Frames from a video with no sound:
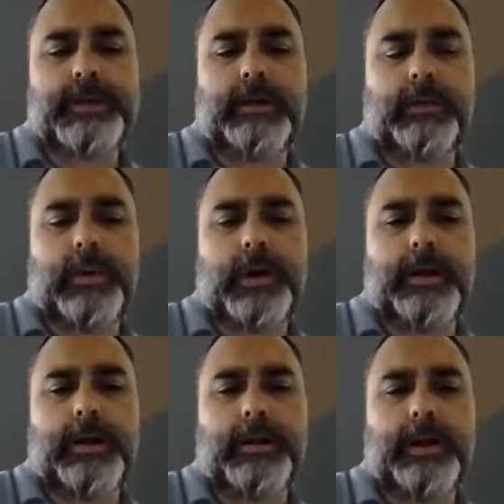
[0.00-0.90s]
in on
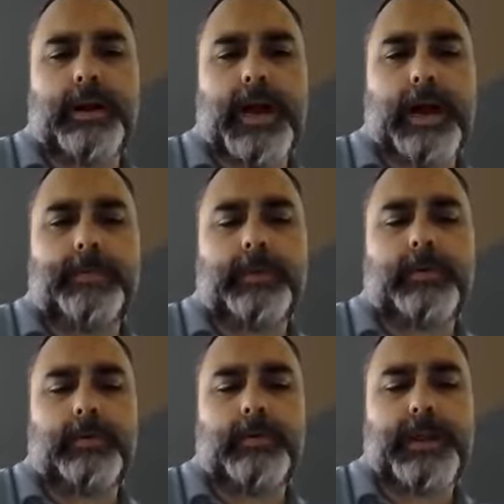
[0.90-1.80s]
what
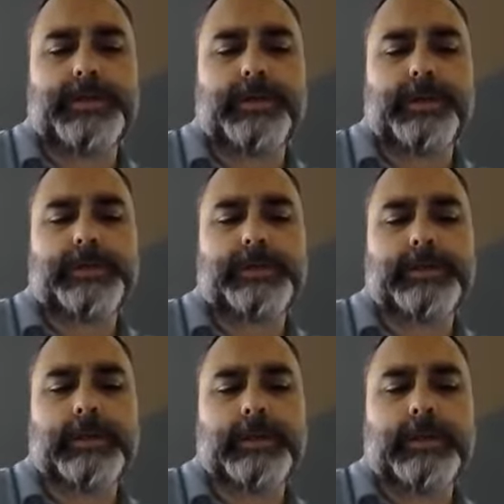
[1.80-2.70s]
applicable
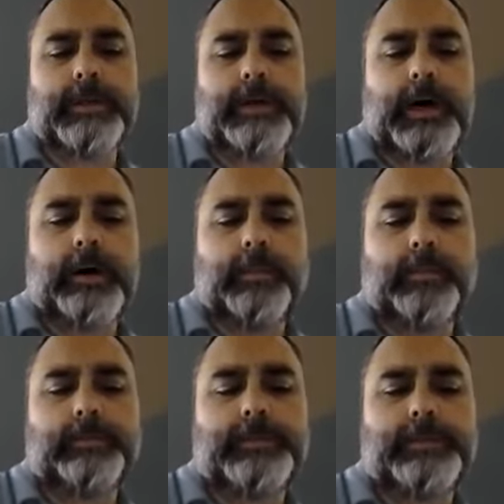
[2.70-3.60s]
metrics
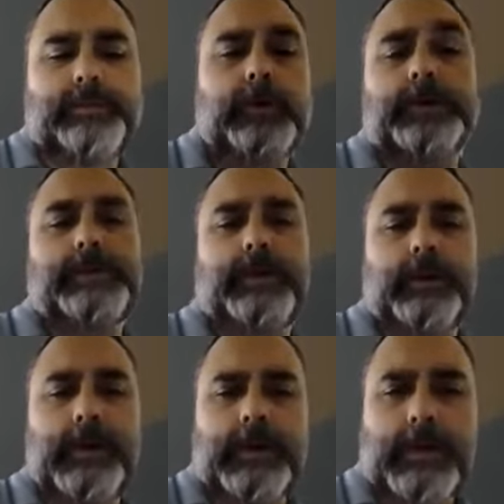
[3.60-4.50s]
to focus
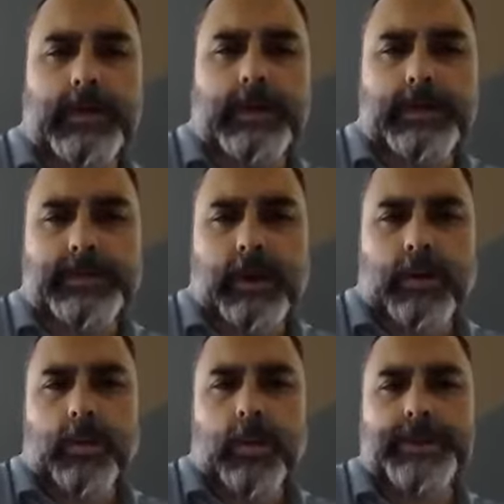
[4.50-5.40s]
on.
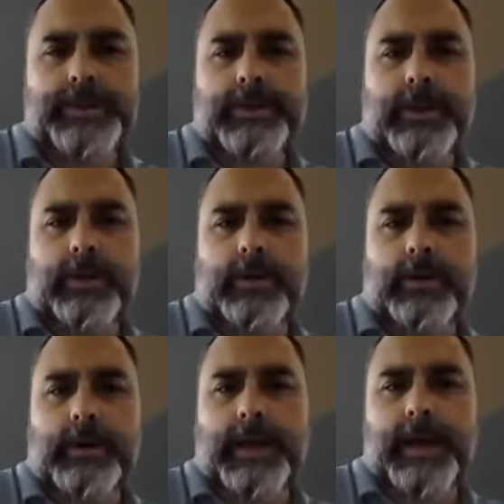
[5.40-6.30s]
So what is your
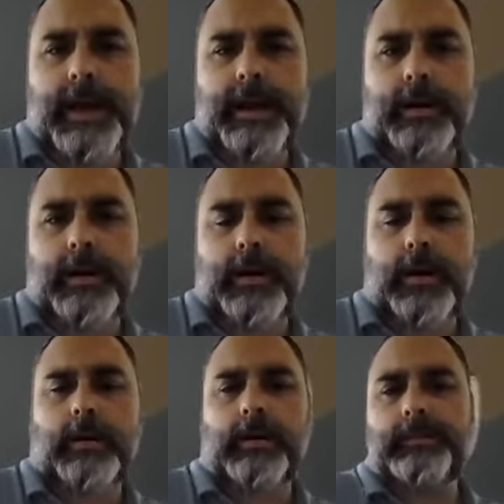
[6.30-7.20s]
current
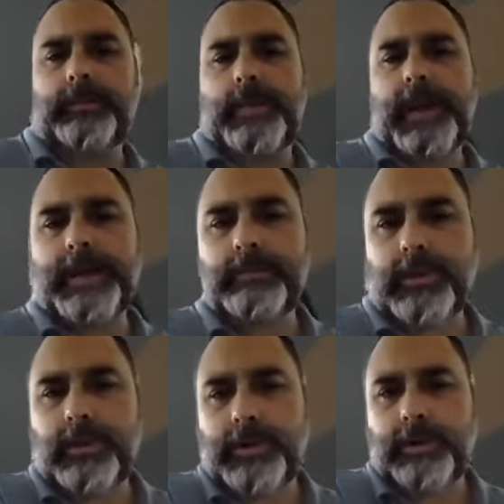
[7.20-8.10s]
ARR, or annual
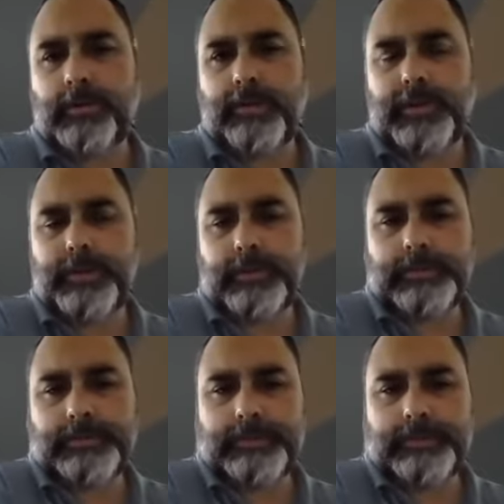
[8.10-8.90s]
recurring revenue?